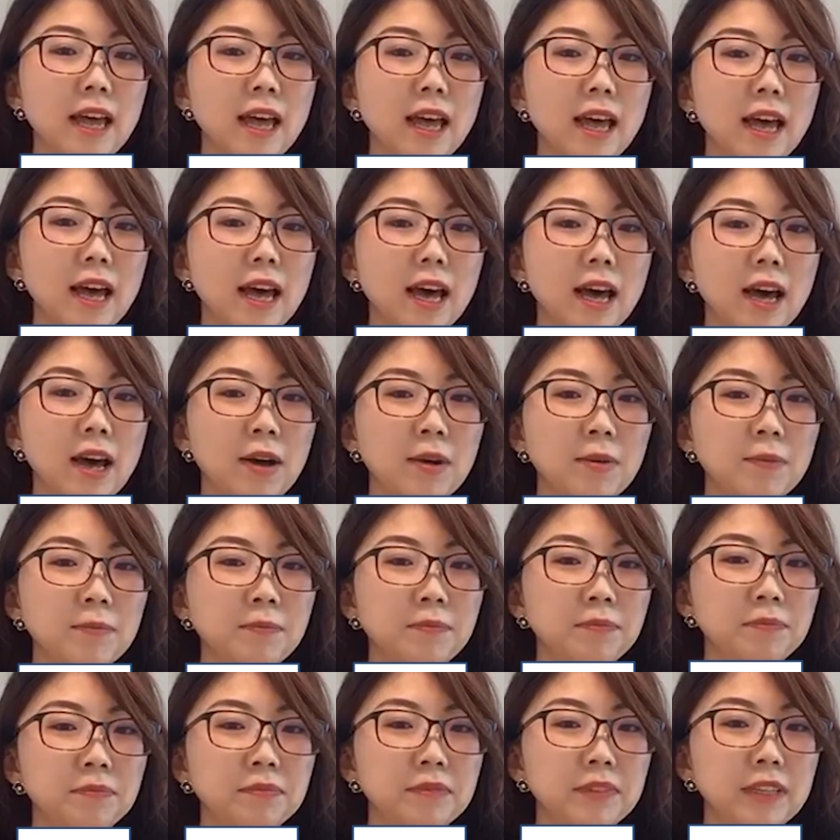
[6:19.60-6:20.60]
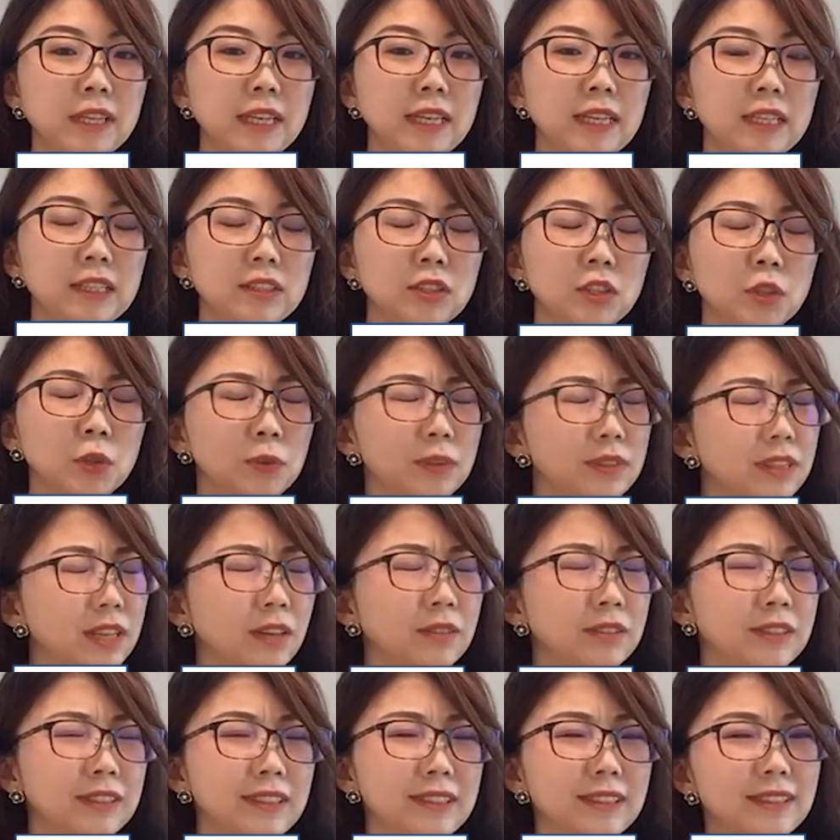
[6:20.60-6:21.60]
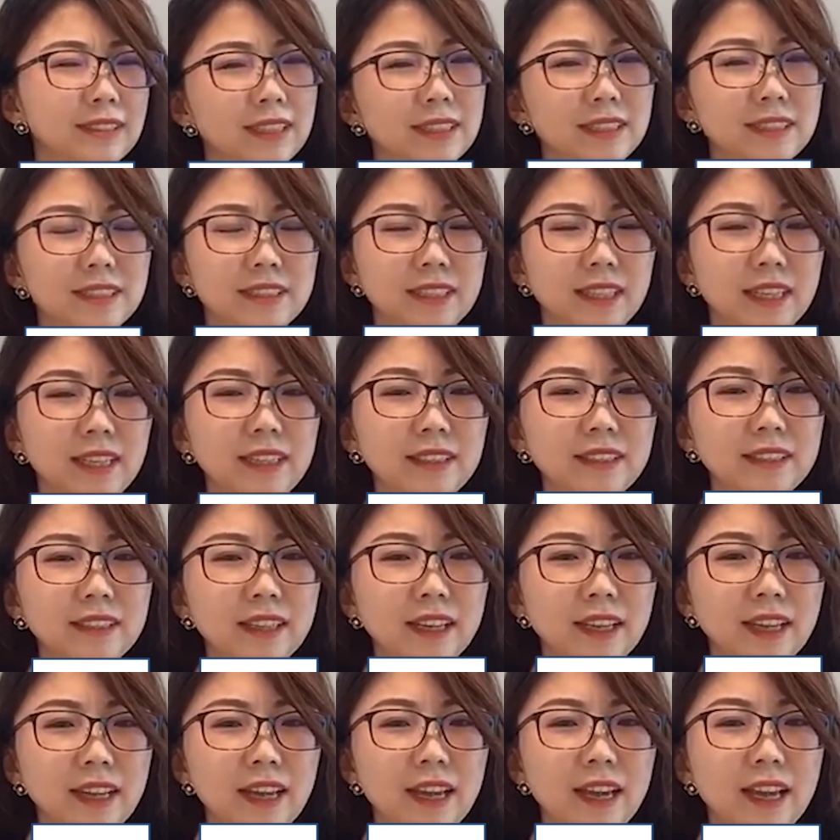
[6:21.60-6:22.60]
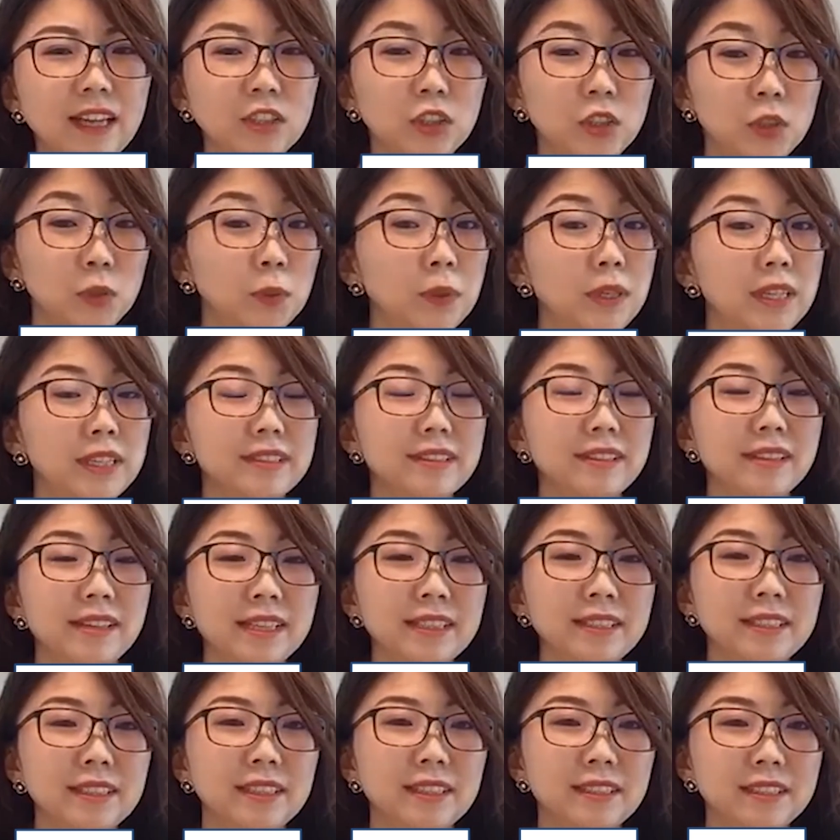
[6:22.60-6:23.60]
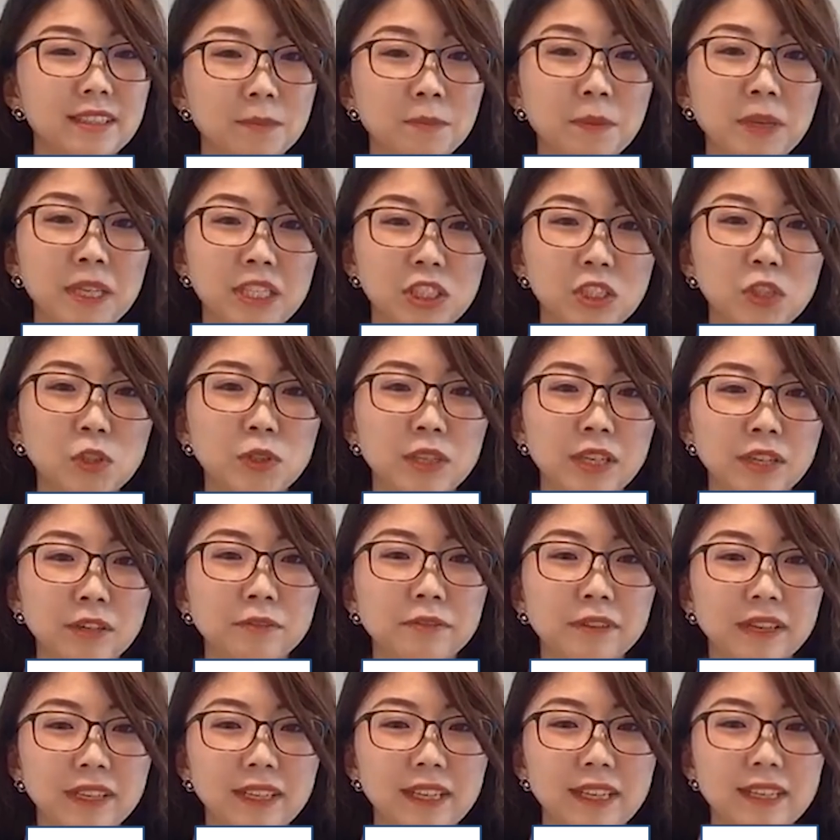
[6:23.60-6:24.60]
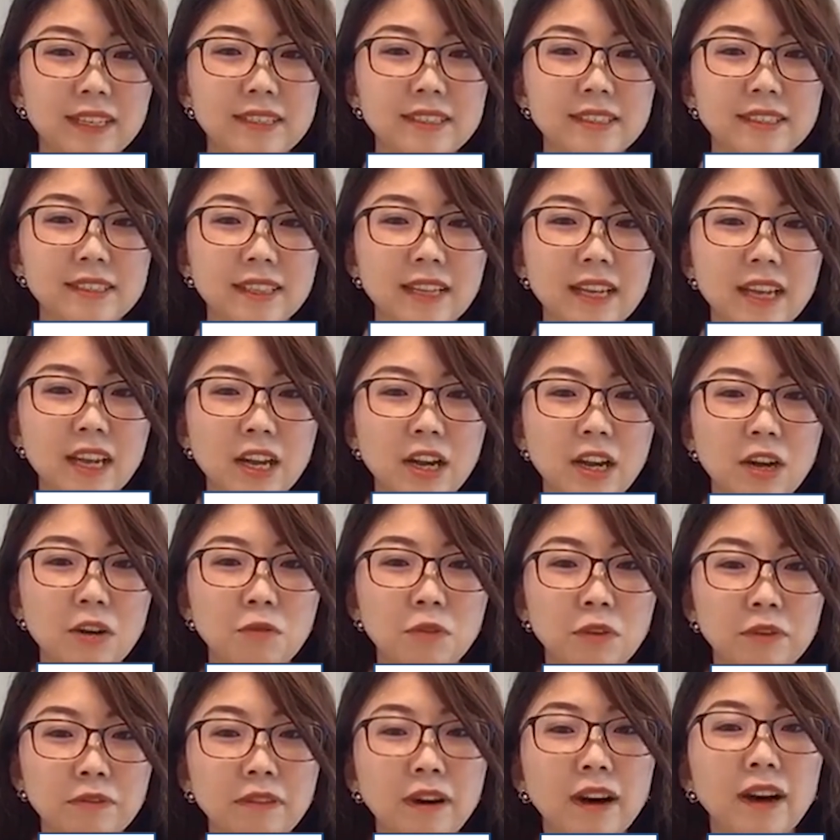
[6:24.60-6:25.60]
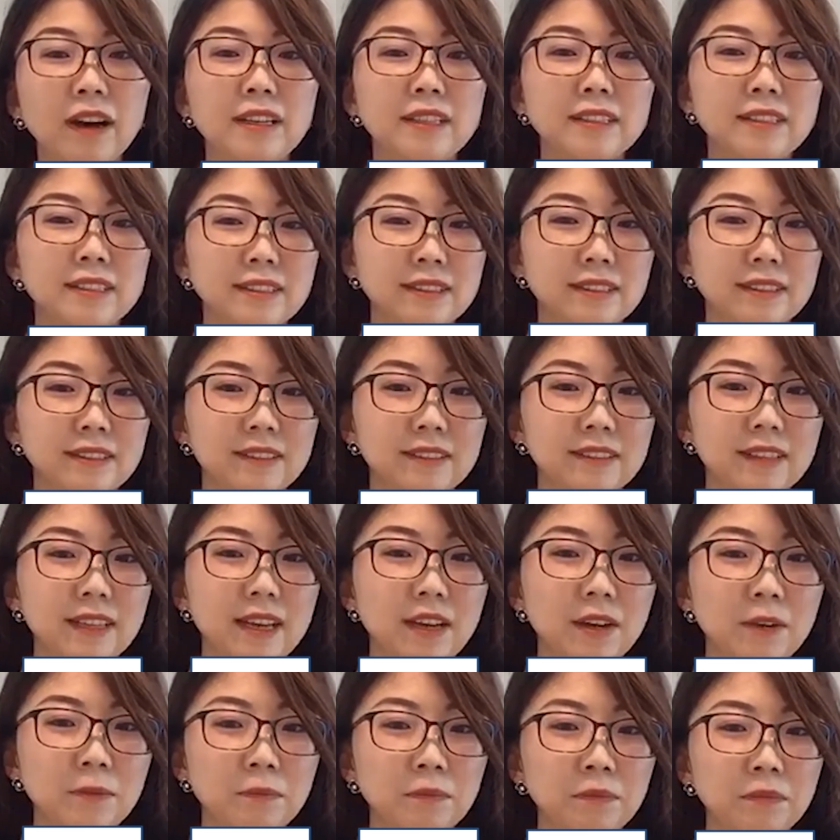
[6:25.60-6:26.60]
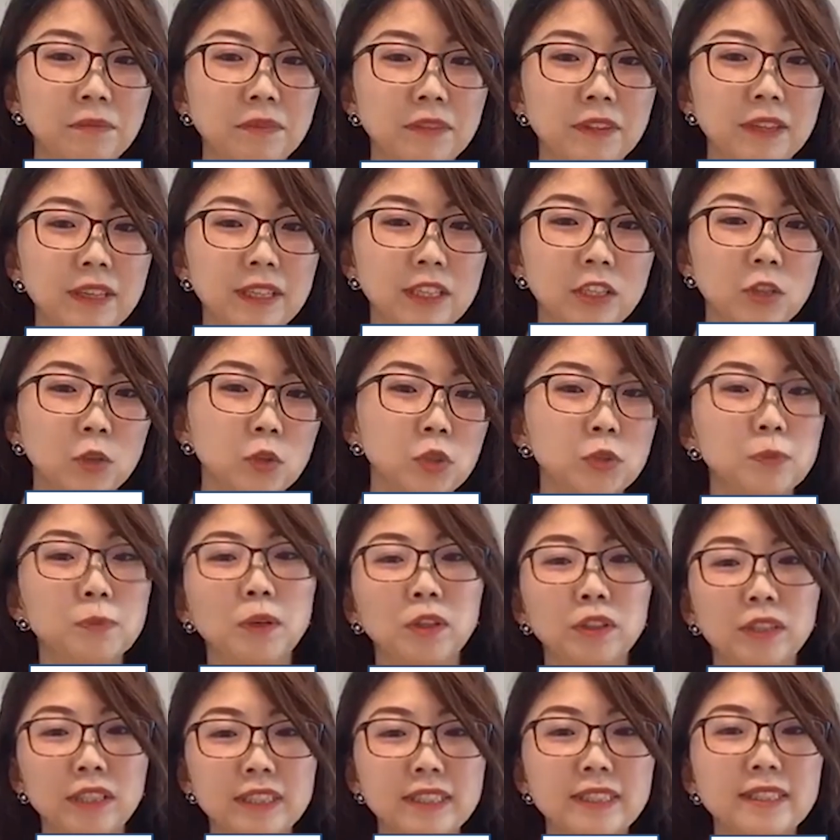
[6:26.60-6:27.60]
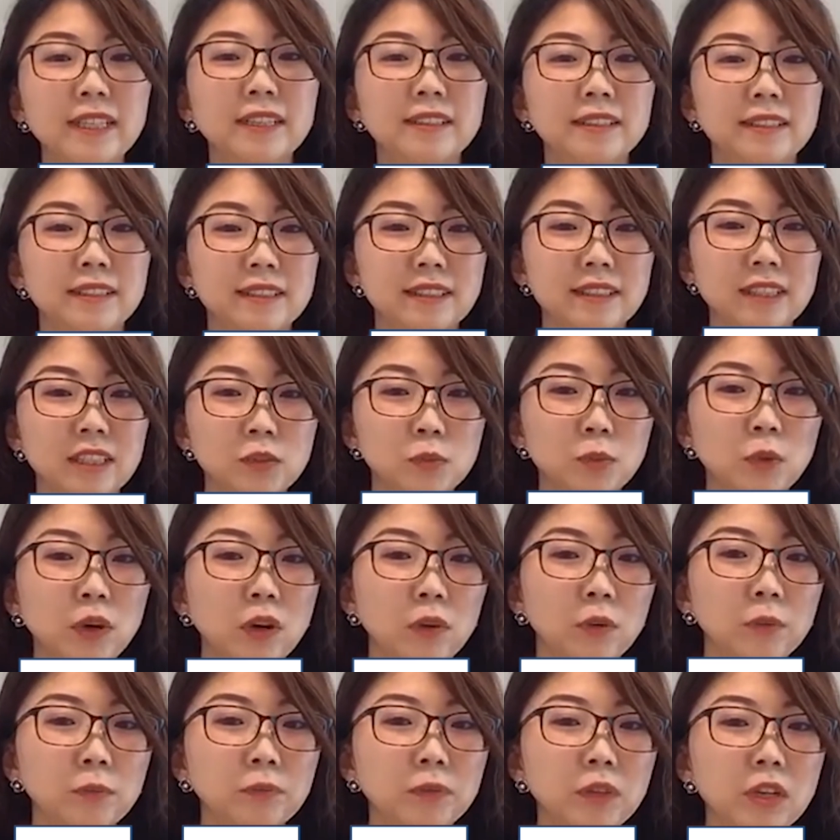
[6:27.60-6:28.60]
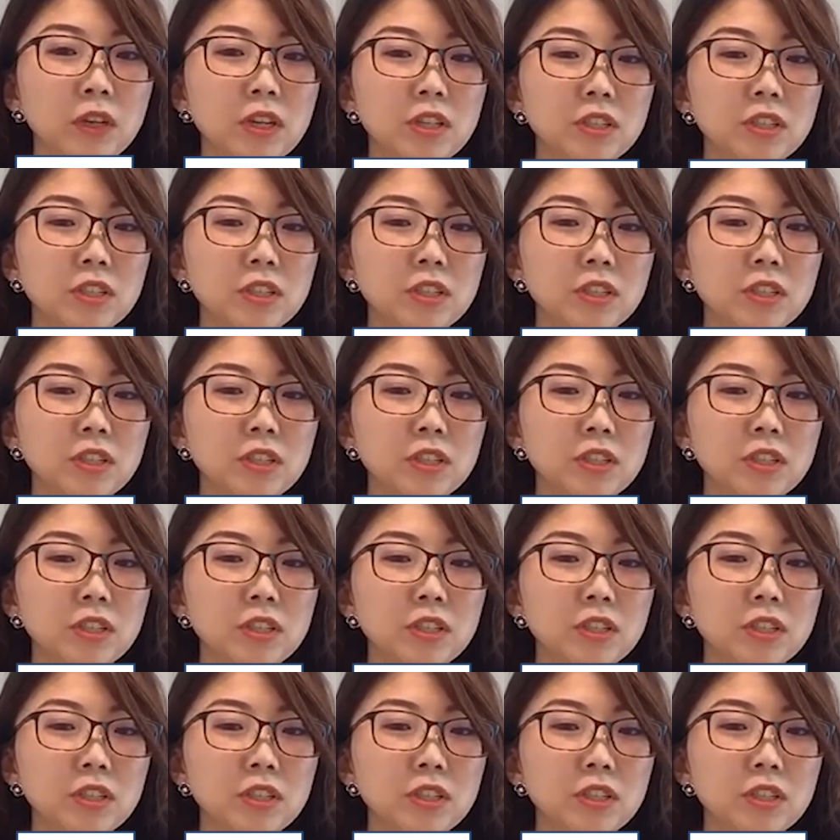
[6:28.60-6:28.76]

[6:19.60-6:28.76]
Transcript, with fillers: um, in 2016 and two years later, the Ministry of Finance revised um, the corresponding standards as well.